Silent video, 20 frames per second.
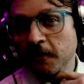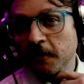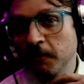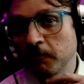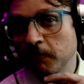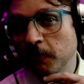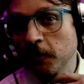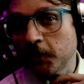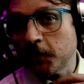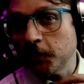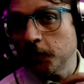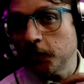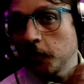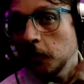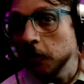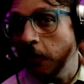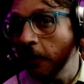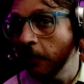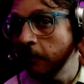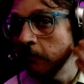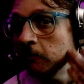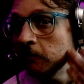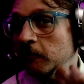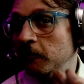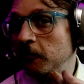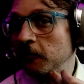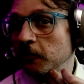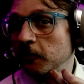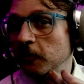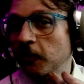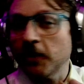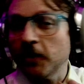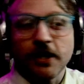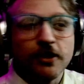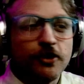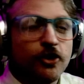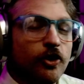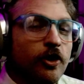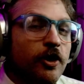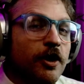I'm looking good.
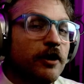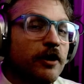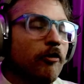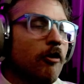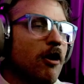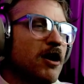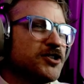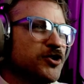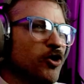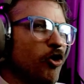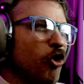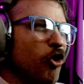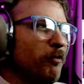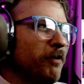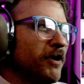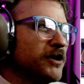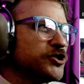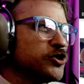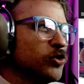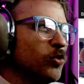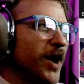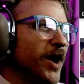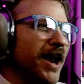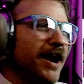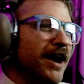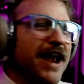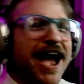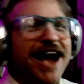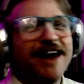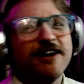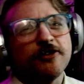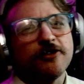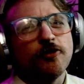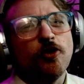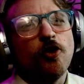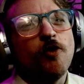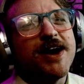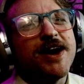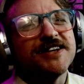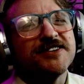Looking good. Lost a whole bunch of weight. Had to
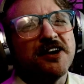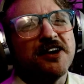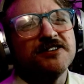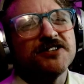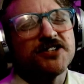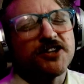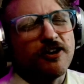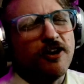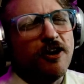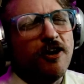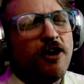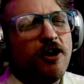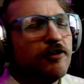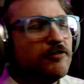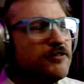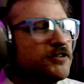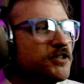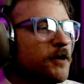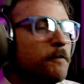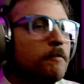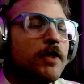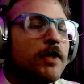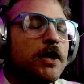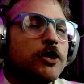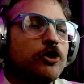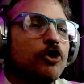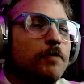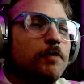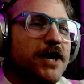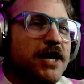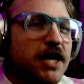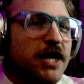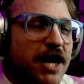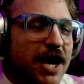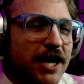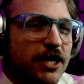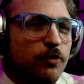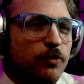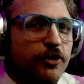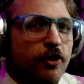throw away tons of clothes. You'll be
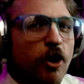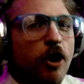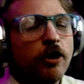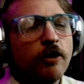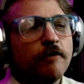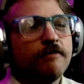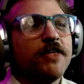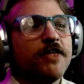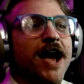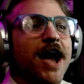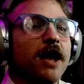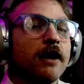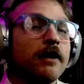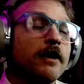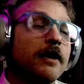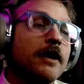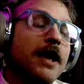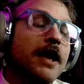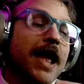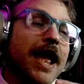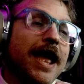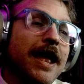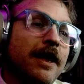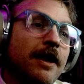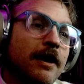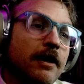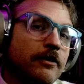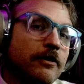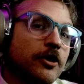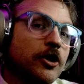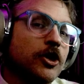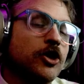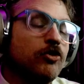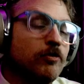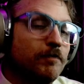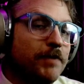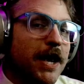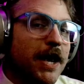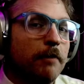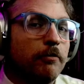connected with all of that. And
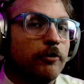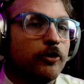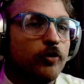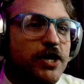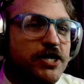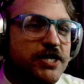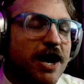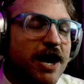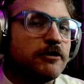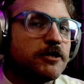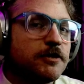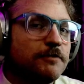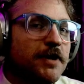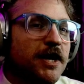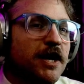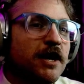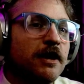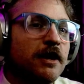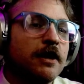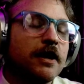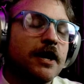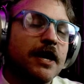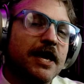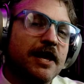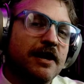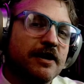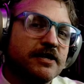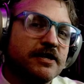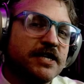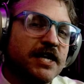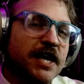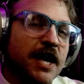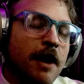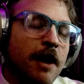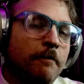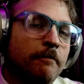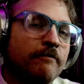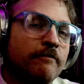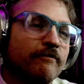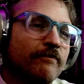you'd be able to reach out to me in a D
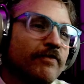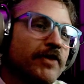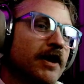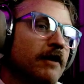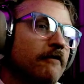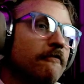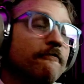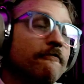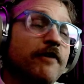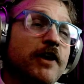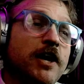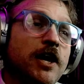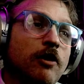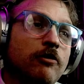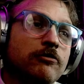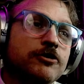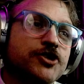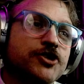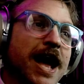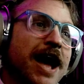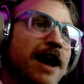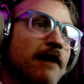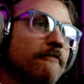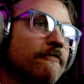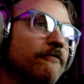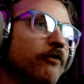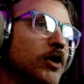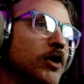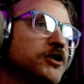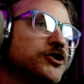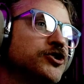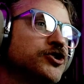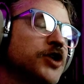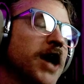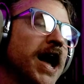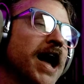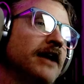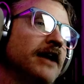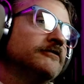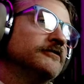M, video chat, voice
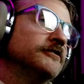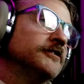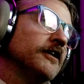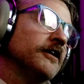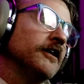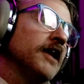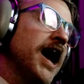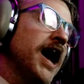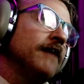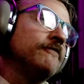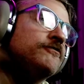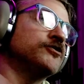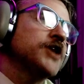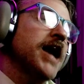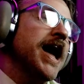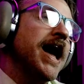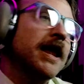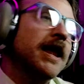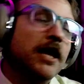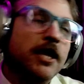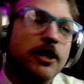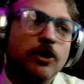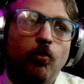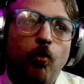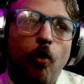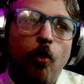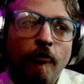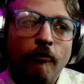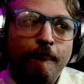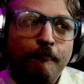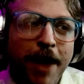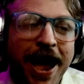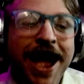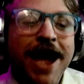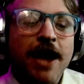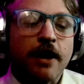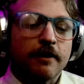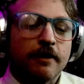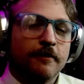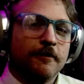chat, live chat, in the
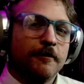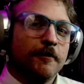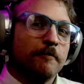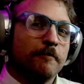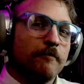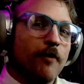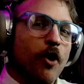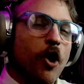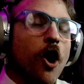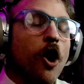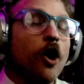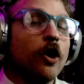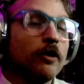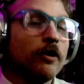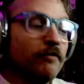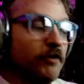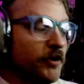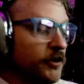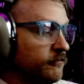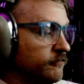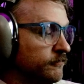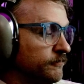Wolfpack, all of it.